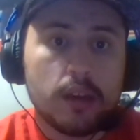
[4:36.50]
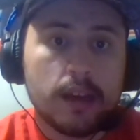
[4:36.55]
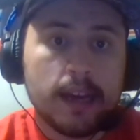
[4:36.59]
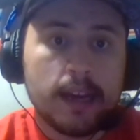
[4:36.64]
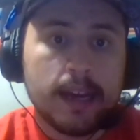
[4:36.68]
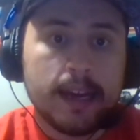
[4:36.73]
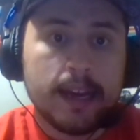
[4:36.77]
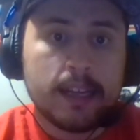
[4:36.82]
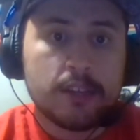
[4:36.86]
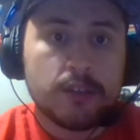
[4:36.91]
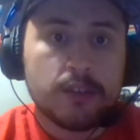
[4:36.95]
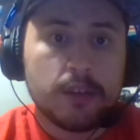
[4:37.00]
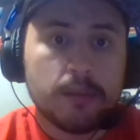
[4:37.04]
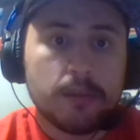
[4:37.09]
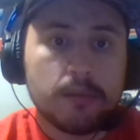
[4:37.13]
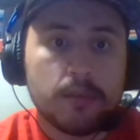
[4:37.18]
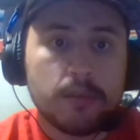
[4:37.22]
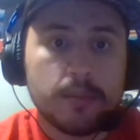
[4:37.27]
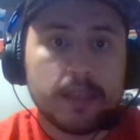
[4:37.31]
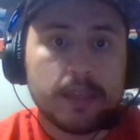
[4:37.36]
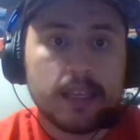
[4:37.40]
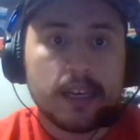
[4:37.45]
Actually,
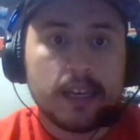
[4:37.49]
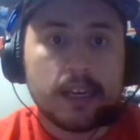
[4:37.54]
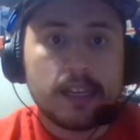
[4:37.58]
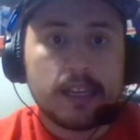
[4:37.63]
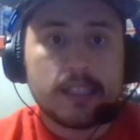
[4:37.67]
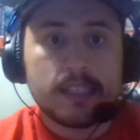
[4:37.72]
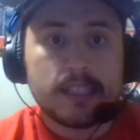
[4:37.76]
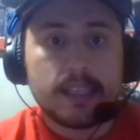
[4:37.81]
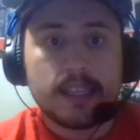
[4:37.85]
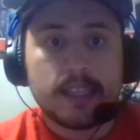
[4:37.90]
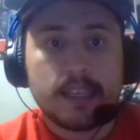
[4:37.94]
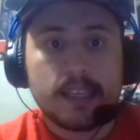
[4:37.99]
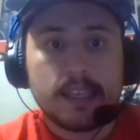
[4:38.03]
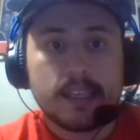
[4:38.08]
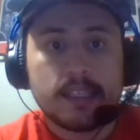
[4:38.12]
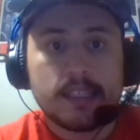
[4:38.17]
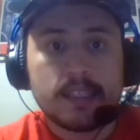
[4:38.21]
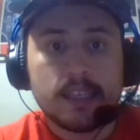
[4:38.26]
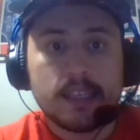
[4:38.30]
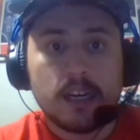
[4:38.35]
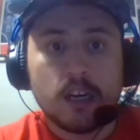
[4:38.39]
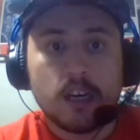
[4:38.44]
to be honest, I think
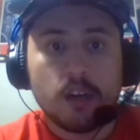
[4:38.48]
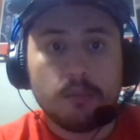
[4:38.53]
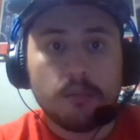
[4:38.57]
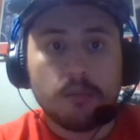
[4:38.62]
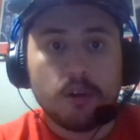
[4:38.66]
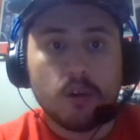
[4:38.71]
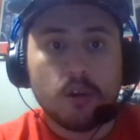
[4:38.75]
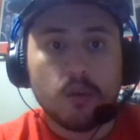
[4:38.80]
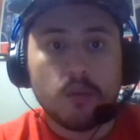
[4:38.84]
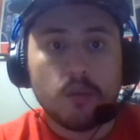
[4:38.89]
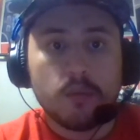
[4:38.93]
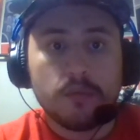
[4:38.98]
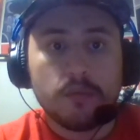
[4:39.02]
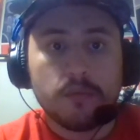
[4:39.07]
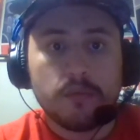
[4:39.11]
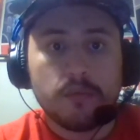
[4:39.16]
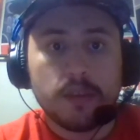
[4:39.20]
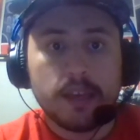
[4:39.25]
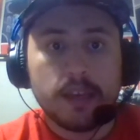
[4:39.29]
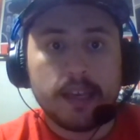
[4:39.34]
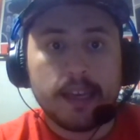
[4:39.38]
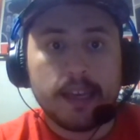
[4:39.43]
he's on par
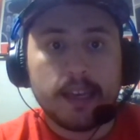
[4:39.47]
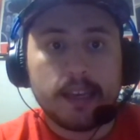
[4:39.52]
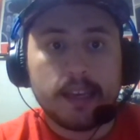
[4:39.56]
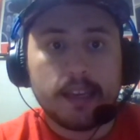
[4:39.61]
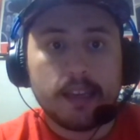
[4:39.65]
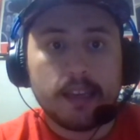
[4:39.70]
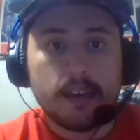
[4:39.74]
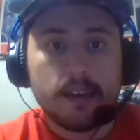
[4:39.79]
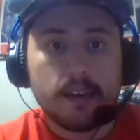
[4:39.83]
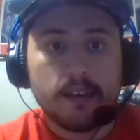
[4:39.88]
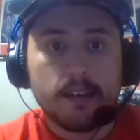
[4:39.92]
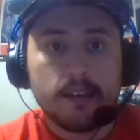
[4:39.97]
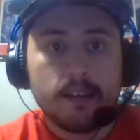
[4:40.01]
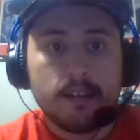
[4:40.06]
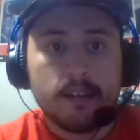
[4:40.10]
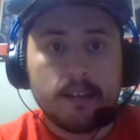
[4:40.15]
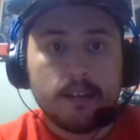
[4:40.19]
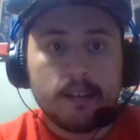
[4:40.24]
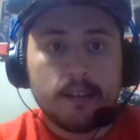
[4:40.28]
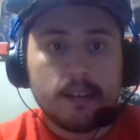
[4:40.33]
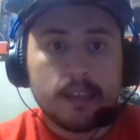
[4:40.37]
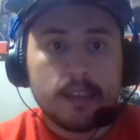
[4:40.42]
with Ignia.
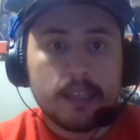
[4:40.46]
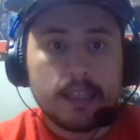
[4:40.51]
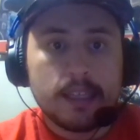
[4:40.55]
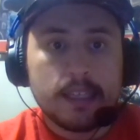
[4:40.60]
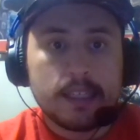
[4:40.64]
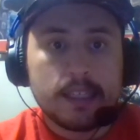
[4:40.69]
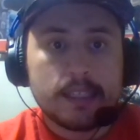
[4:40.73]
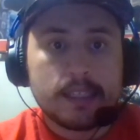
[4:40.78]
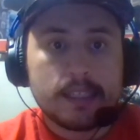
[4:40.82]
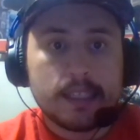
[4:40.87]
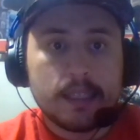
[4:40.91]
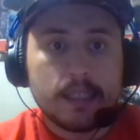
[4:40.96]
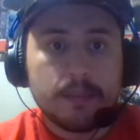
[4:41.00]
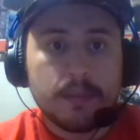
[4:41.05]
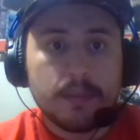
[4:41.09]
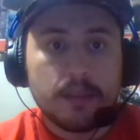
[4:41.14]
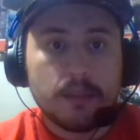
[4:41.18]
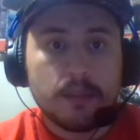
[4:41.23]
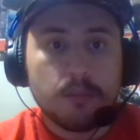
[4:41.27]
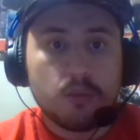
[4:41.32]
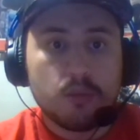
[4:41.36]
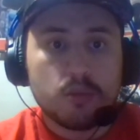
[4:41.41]
He's going to
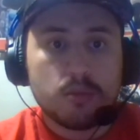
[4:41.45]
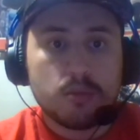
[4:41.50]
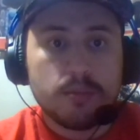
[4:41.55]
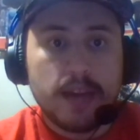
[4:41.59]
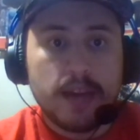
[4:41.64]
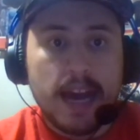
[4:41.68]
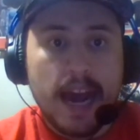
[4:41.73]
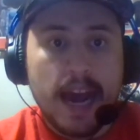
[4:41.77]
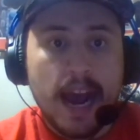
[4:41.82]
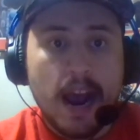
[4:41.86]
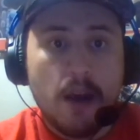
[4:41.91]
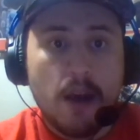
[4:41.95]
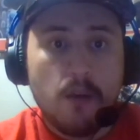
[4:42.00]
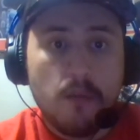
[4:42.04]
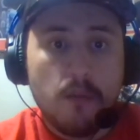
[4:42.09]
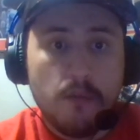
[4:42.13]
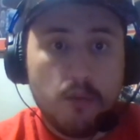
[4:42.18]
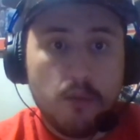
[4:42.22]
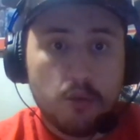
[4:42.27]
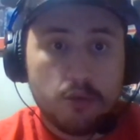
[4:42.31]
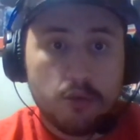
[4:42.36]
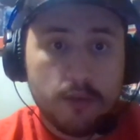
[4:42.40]
be the most
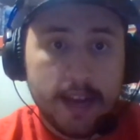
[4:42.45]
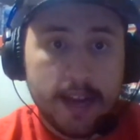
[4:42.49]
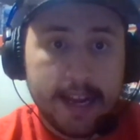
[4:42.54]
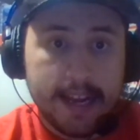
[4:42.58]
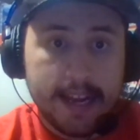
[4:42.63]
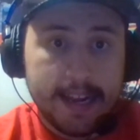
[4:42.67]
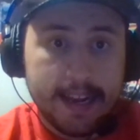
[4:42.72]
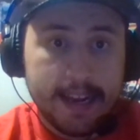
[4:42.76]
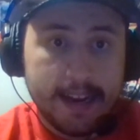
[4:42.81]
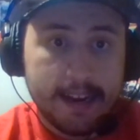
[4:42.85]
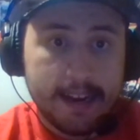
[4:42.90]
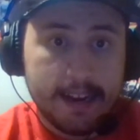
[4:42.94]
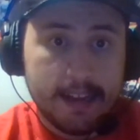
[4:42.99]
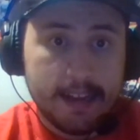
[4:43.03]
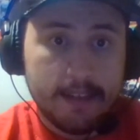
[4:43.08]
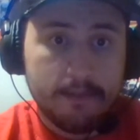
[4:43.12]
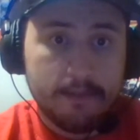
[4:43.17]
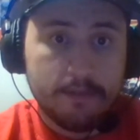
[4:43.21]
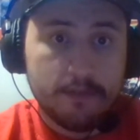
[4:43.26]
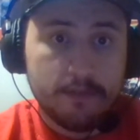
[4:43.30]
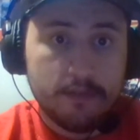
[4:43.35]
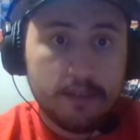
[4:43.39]
powerful dragon guard
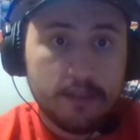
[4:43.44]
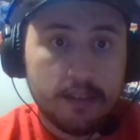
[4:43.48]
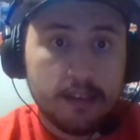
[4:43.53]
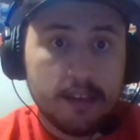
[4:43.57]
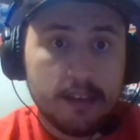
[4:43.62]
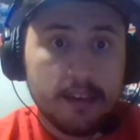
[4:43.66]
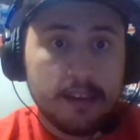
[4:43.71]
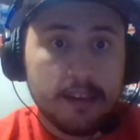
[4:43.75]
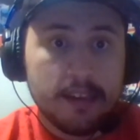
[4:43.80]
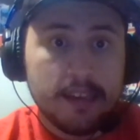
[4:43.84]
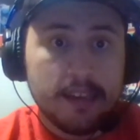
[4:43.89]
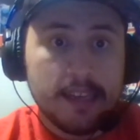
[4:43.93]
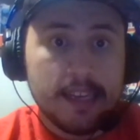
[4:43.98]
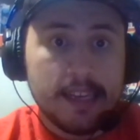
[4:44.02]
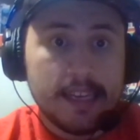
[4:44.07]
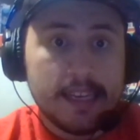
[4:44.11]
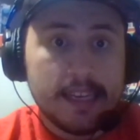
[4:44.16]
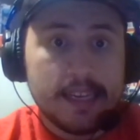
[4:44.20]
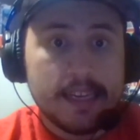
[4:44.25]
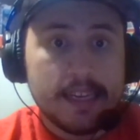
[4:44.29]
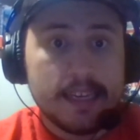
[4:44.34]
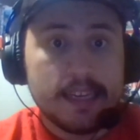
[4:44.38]
if
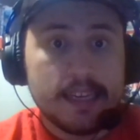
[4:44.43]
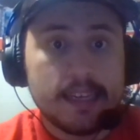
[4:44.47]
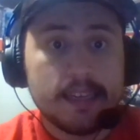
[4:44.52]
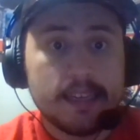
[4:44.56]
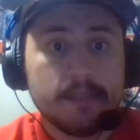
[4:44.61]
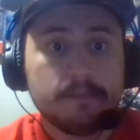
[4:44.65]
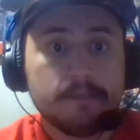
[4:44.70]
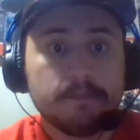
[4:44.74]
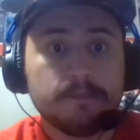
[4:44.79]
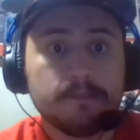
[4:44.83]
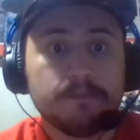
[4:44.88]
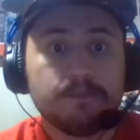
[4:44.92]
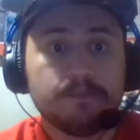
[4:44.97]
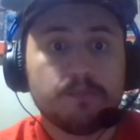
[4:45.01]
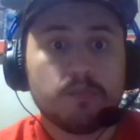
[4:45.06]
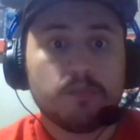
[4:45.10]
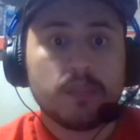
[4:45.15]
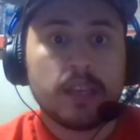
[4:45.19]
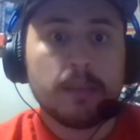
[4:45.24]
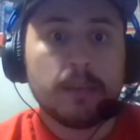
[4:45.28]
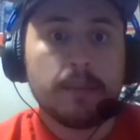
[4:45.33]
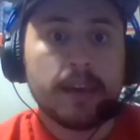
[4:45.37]
he
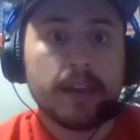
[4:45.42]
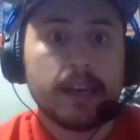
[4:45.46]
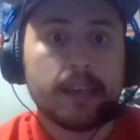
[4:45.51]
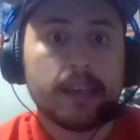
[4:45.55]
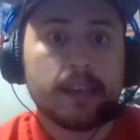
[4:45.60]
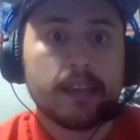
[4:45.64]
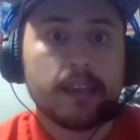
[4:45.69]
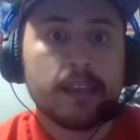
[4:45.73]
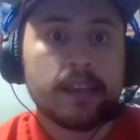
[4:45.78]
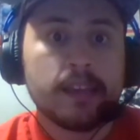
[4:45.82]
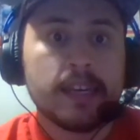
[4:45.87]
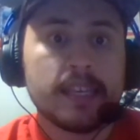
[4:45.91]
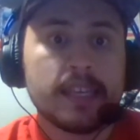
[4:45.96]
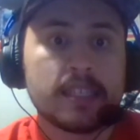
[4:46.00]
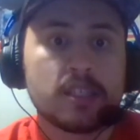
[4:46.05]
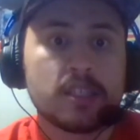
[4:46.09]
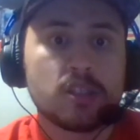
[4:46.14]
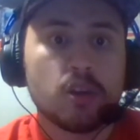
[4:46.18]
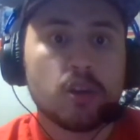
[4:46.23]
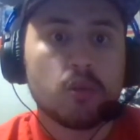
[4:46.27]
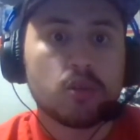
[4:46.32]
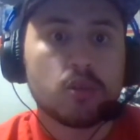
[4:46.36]
can make his
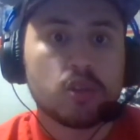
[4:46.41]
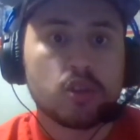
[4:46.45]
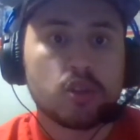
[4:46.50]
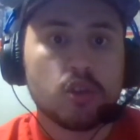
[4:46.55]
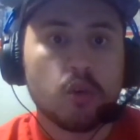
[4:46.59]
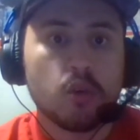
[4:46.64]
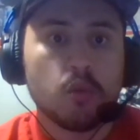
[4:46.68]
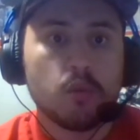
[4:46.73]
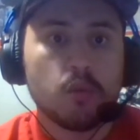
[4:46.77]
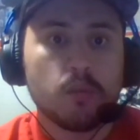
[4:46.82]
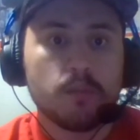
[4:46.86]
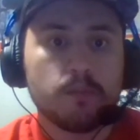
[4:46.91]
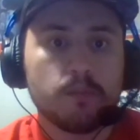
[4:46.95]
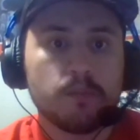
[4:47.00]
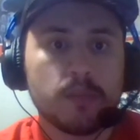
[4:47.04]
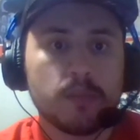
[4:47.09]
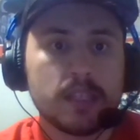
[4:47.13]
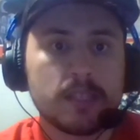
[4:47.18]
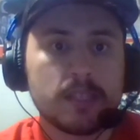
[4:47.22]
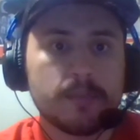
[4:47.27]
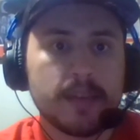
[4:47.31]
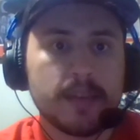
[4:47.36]
soul so.
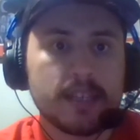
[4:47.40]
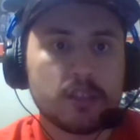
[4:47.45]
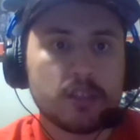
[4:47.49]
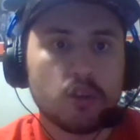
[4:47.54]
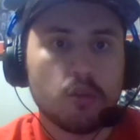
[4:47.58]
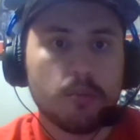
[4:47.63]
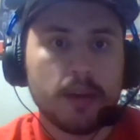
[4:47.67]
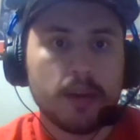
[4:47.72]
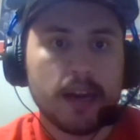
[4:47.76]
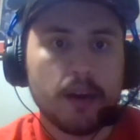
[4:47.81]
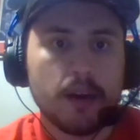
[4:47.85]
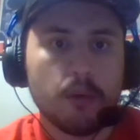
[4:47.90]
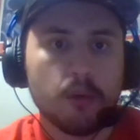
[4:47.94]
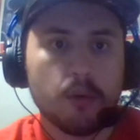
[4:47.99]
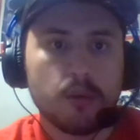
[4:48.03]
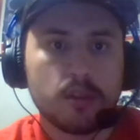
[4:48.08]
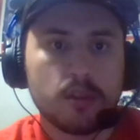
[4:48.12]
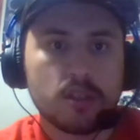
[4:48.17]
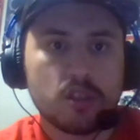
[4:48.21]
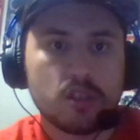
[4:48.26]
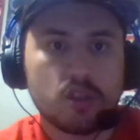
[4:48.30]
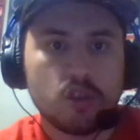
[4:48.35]
His magical
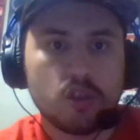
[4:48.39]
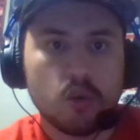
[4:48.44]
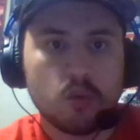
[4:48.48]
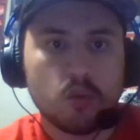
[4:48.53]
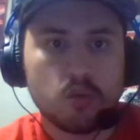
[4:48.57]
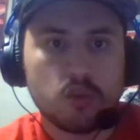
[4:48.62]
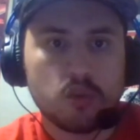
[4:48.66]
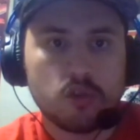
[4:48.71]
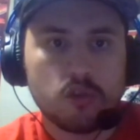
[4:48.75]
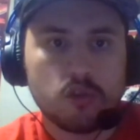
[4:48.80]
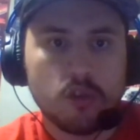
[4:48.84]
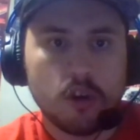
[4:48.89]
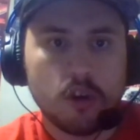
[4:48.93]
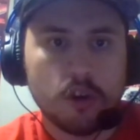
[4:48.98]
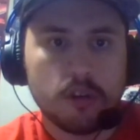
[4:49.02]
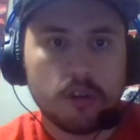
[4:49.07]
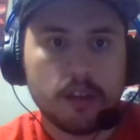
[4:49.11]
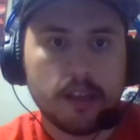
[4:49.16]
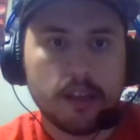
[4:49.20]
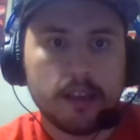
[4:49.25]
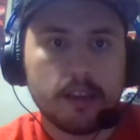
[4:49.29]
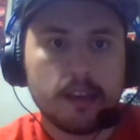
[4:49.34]
power is so
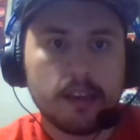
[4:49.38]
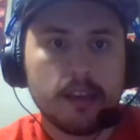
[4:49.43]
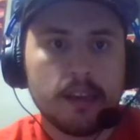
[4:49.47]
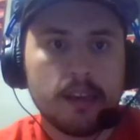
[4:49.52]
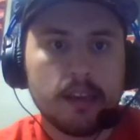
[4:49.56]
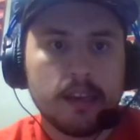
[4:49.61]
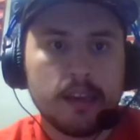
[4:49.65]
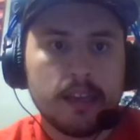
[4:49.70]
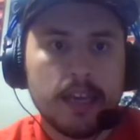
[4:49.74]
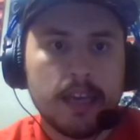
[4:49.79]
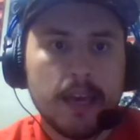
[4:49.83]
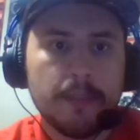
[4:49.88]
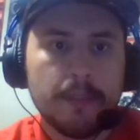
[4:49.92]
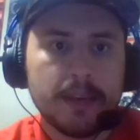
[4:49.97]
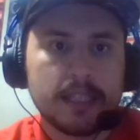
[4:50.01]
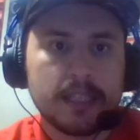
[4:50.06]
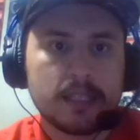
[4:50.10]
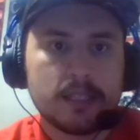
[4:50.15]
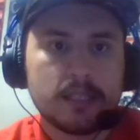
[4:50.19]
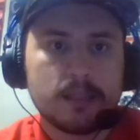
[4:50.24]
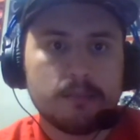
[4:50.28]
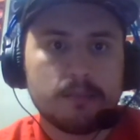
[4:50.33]
strong that it
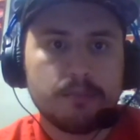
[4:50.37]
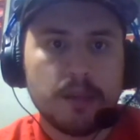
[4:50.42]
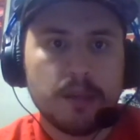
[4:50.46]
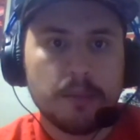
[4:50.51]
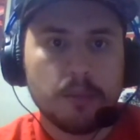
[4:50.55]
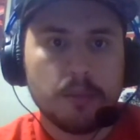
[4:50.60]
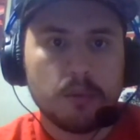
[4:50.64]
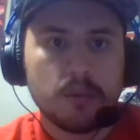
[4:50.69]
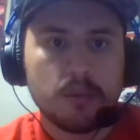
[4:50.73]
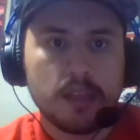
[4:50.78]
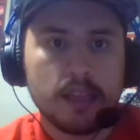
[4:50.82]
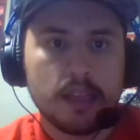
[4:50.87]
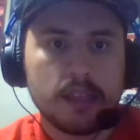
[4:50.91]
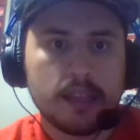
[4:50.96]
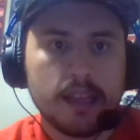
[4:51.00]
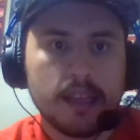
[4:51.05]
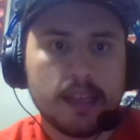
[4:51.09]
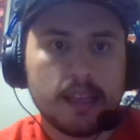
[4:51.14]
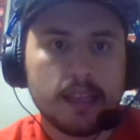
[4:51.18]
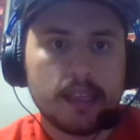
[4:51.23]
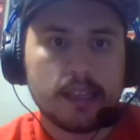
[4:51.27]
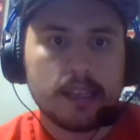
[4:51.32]
makes people think
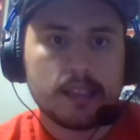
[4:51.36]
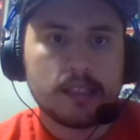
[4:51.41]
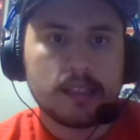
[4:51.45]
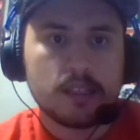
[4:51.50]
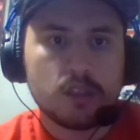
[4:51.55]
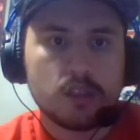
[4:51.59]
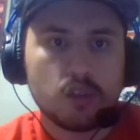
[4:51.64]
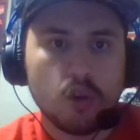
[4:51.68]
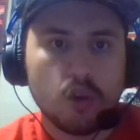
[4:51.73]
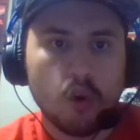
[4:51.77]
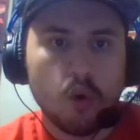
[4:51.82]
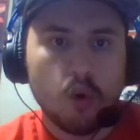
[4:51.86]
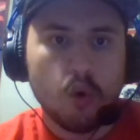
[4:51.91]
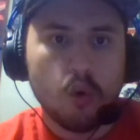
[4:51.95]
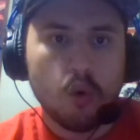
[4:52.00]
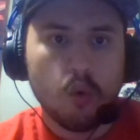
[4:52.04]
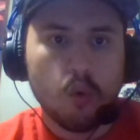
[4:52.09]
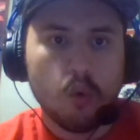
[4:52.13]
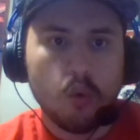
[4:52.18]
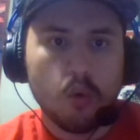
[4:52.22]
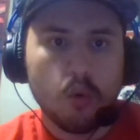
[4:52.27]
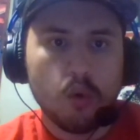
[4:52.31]
that his
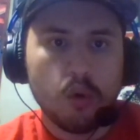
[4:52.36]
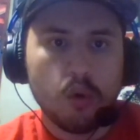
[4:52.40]
soul